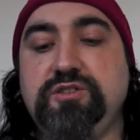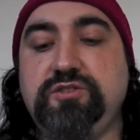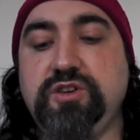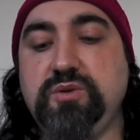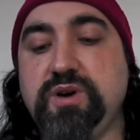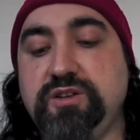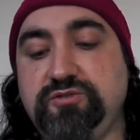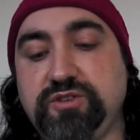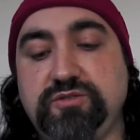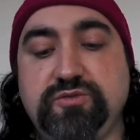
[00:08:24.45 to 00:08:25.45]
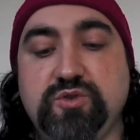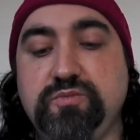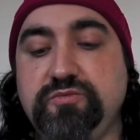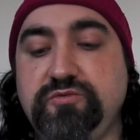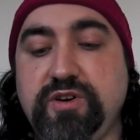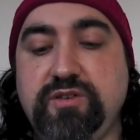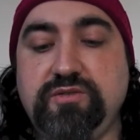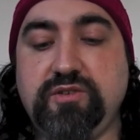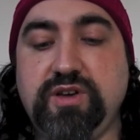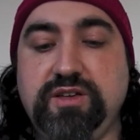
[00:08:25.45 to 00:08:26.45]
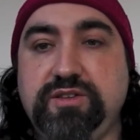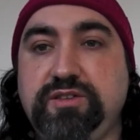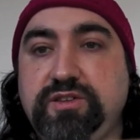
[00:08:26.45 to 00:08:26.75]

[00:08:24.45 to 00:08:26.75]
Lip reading: To transform, very, very easy.